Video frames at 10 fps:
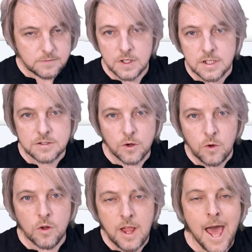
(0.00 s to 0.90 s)
it's
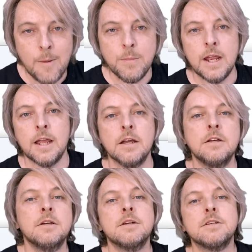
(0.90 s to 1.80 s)
all happening.
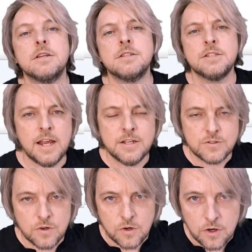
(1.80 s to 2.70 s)
So stay
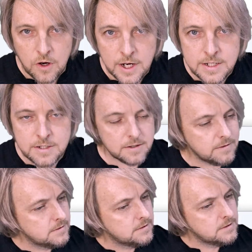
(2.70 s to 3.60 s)
strong, guys,
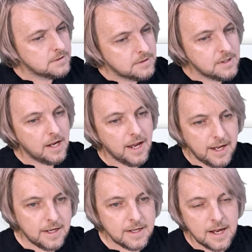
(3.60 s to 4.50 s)

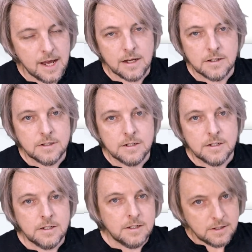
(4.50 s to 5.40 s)
and
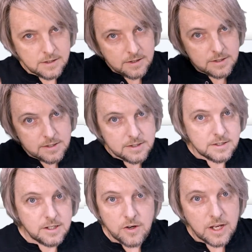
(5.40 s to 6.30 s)

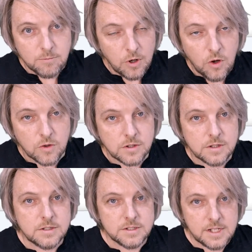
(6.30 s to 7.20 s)
don't get blocked.
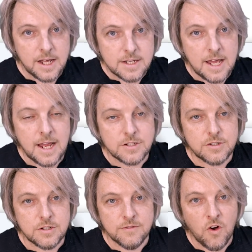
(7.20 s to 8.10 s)
Stay attached
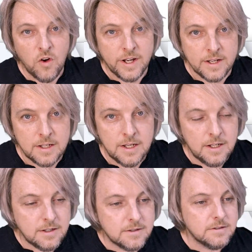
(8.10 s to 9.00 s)
to the vine. Yeah,
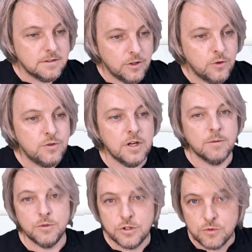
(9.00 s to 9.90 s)
Yahusha,
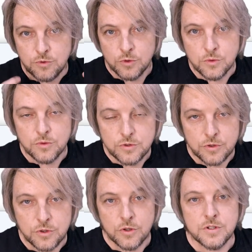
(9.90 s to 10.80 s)
put the rules
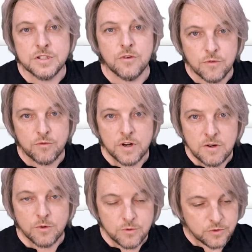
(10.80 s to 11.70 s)
to yourself. 3
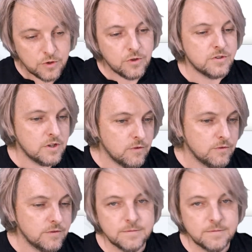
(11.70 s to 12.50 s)
rules to yourself.